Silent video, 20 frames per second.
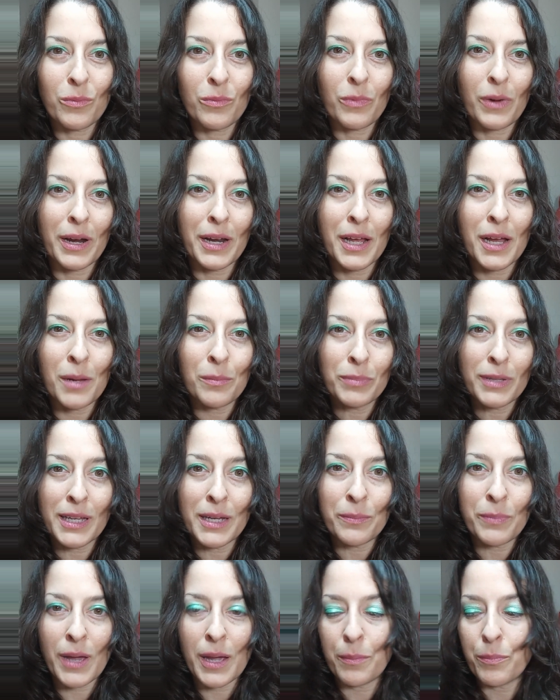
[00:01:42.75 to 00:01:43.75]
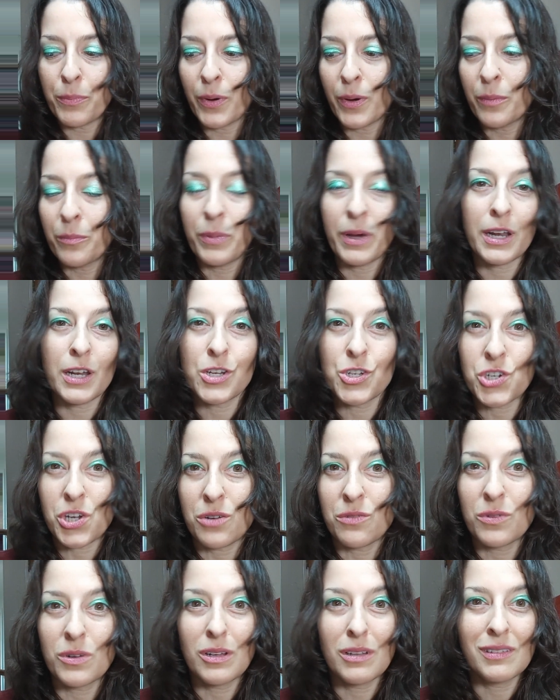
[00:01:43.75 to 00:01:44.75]
writing on blank paper, but in
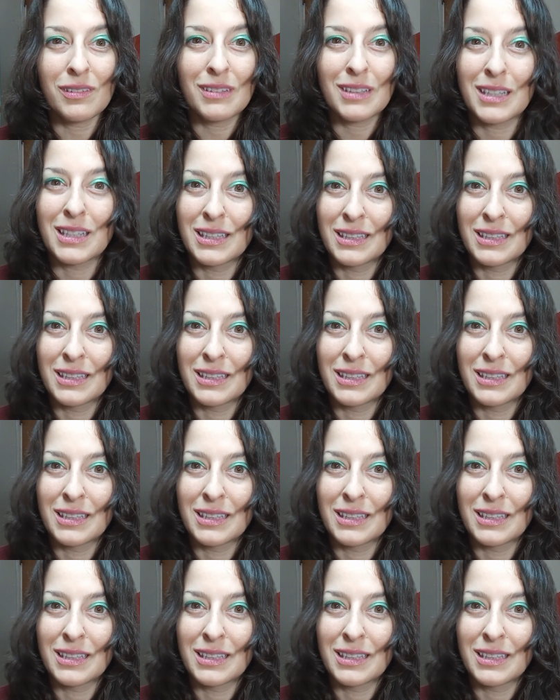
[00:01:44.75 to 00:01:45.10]
general,